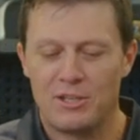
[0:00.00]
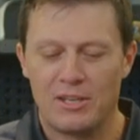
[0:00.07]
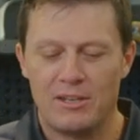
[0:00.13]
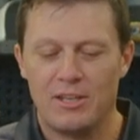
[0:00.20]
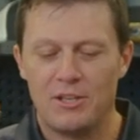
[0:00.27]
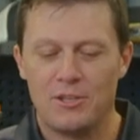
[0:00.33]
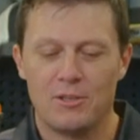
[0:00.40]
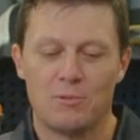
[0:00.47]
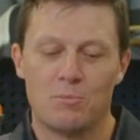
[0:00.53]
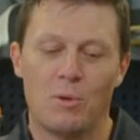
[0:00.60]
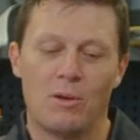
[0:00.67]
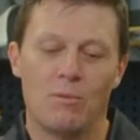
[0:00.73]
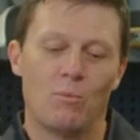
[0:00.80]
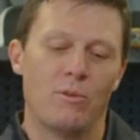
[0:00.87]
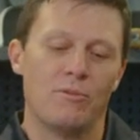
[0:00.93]
conditions,
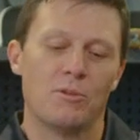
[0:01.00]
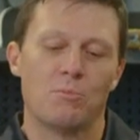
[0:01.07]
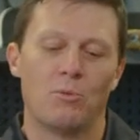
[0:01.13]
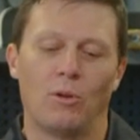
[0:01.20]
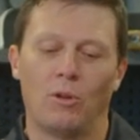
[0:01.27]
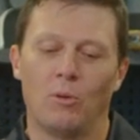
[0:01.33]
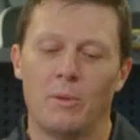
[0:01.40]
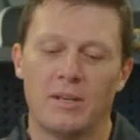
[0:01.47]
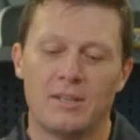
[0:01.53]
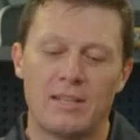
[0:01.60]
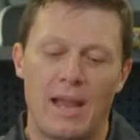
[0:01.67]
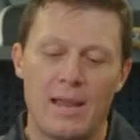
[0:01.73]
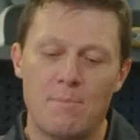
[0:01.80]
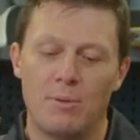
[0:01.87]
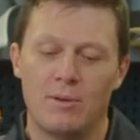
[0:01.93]
but we've just put a little bit of
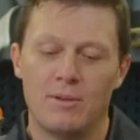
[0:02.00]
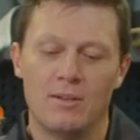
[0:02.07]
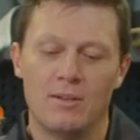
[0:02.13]
tape